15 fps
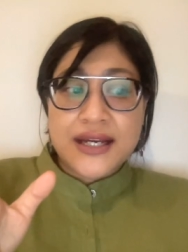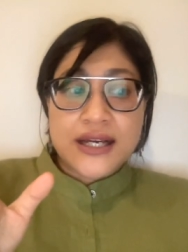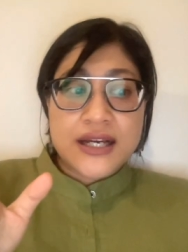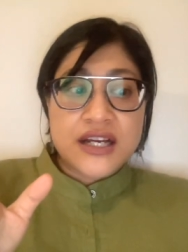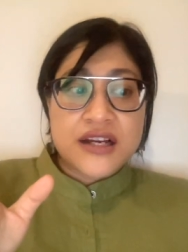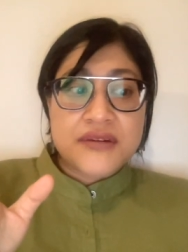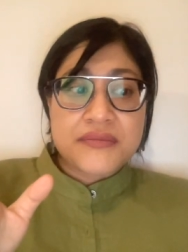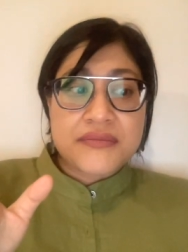
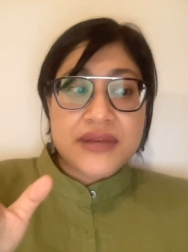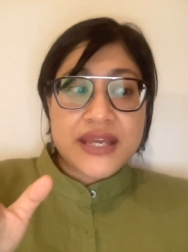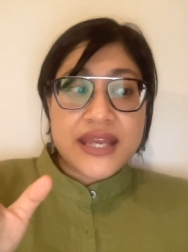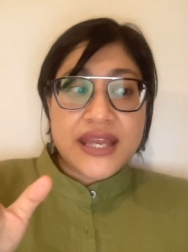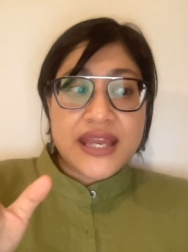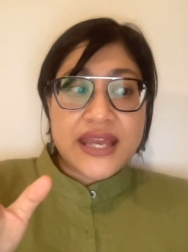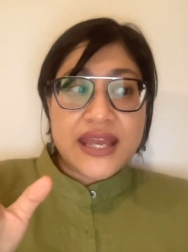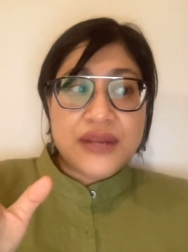Um,
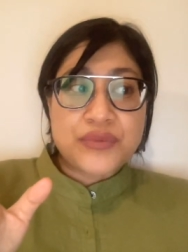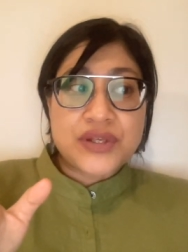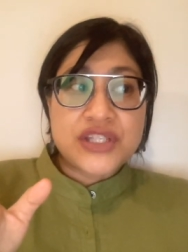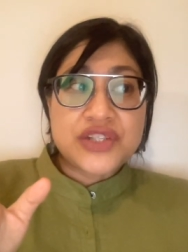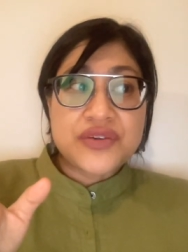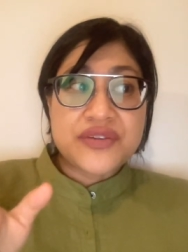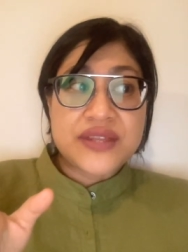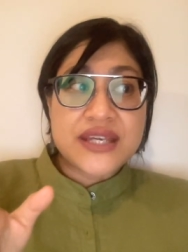and when
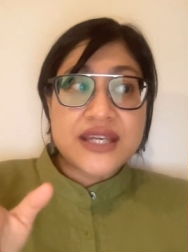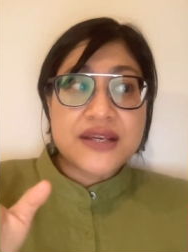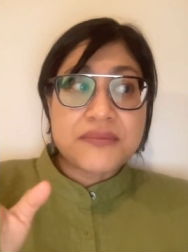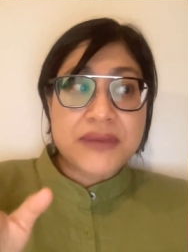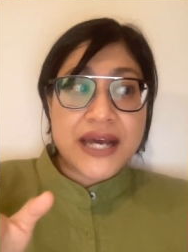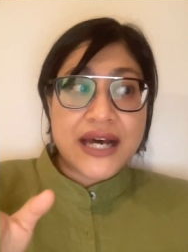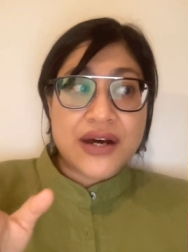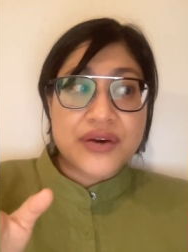you think
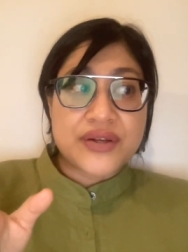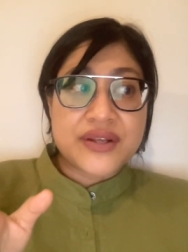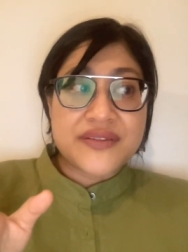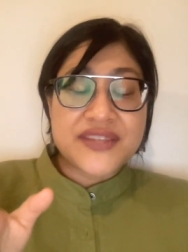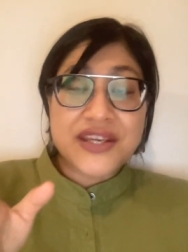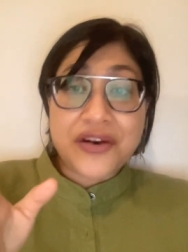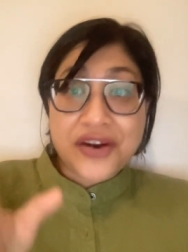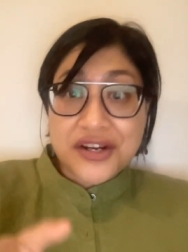about
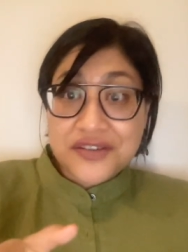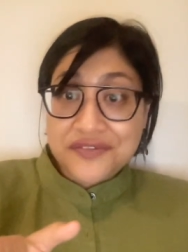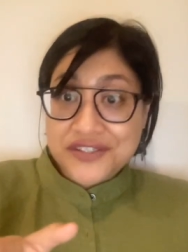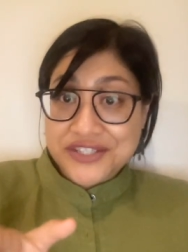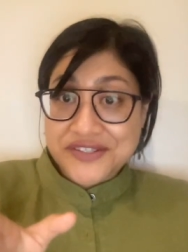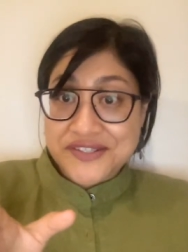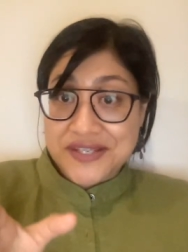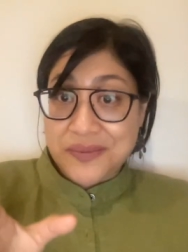the
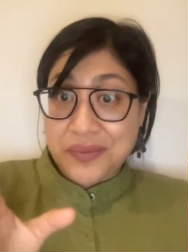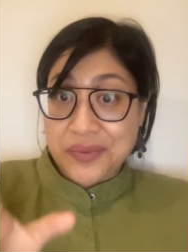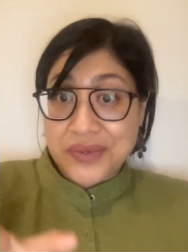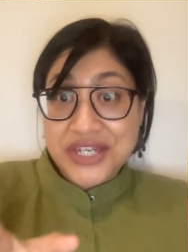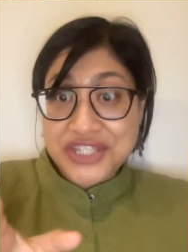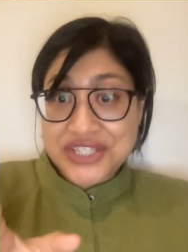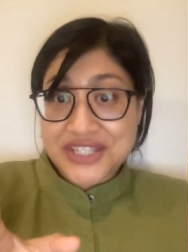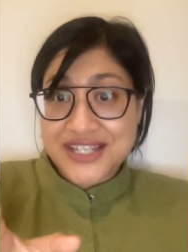artificial
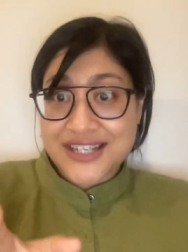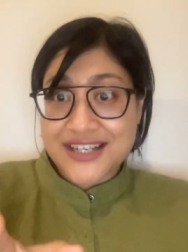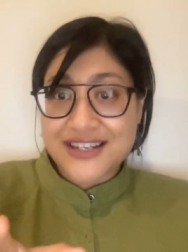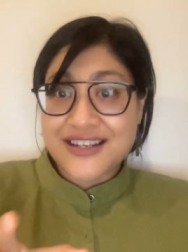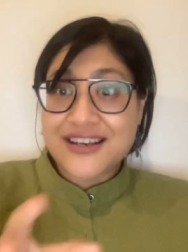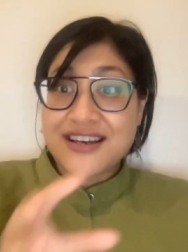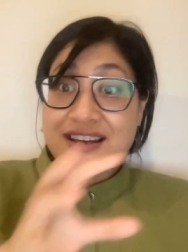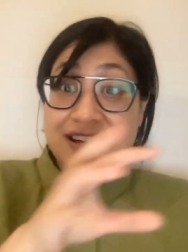separation